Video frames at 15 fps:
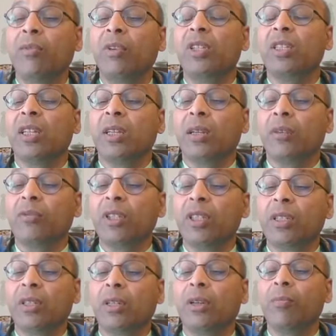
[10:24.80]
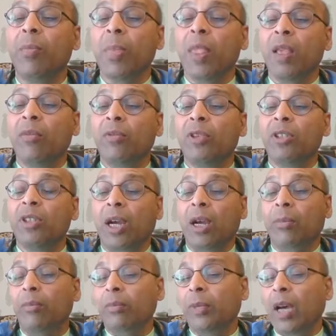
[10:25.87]
which
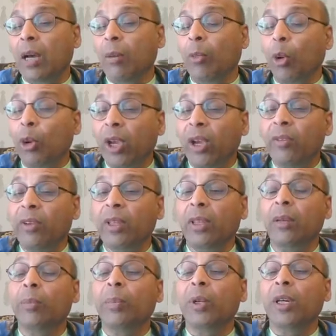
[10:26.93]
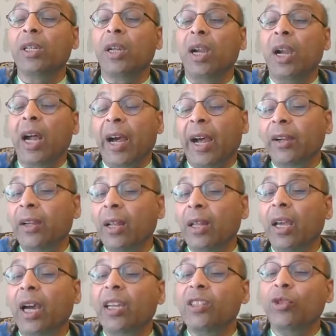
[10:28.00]
I'm okay with it, but
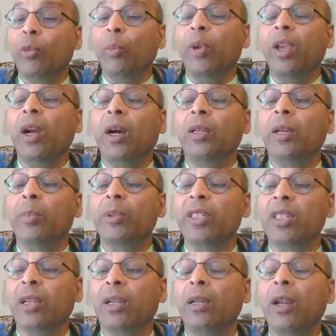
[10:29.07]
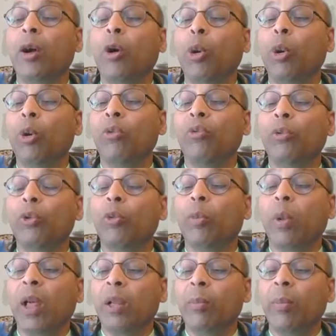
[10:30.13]
ideally I should be 100% whole food,
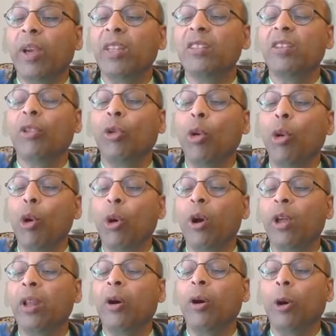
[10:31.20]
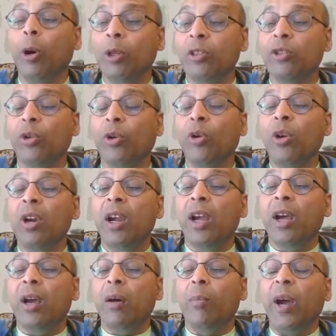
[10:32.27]
plant-based, no oil also.
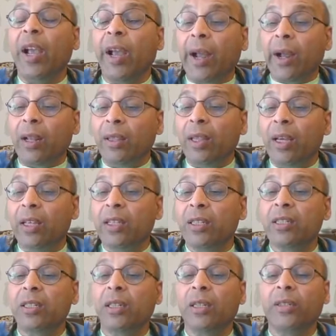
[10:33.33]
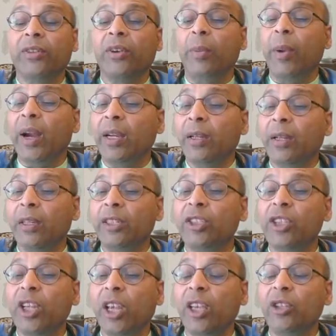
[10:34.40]
My health has dramatically
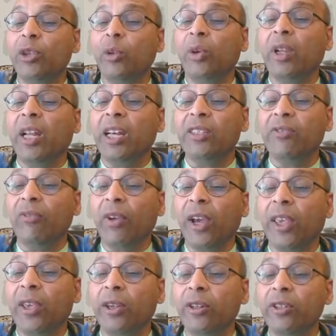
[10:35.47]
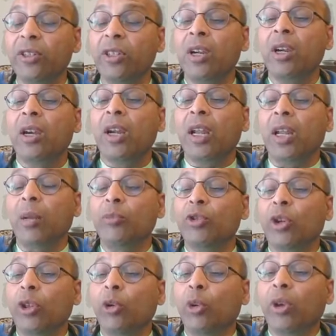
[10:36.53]
changed over the last 5 years, and I'm
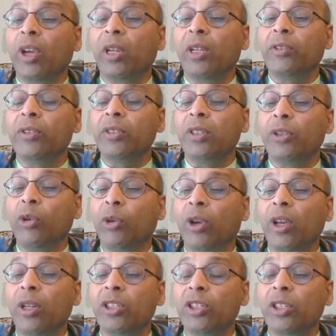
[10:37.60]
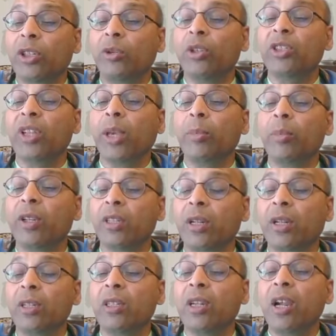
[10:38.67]
sure you can achieve the same
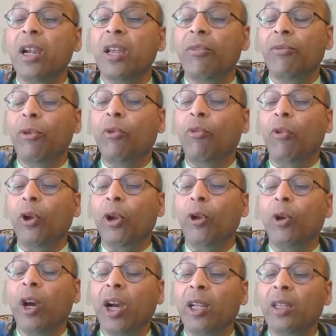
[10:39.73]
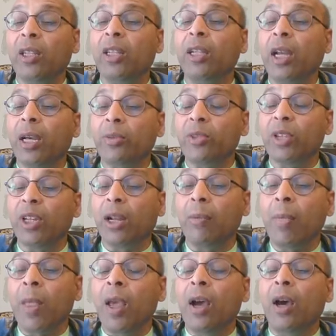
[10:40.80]
results if you follow healthy
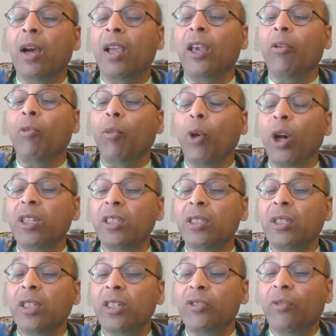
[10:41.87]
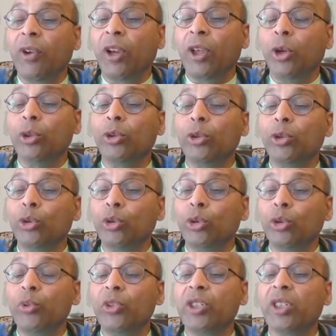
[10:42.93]
lifestyle. Again, watch this video on
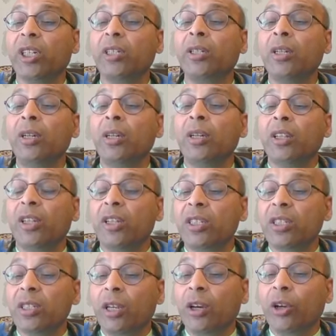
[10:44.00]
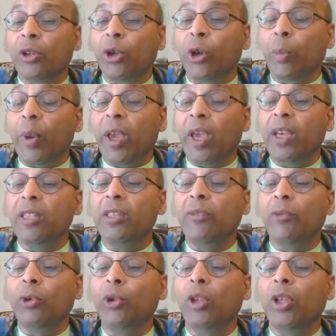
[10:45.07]
YouTube, share this on your page
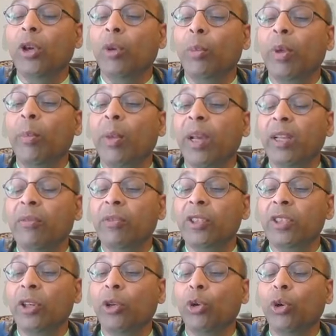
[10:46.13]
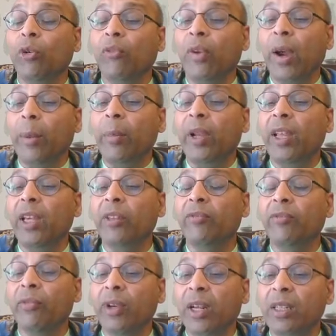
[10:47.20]
if you think it'll be beneficial to your family
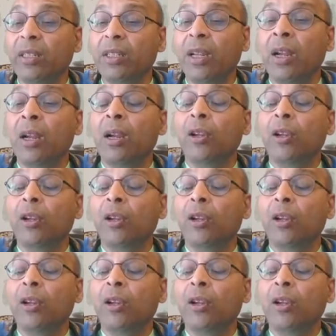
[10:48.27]
and friends.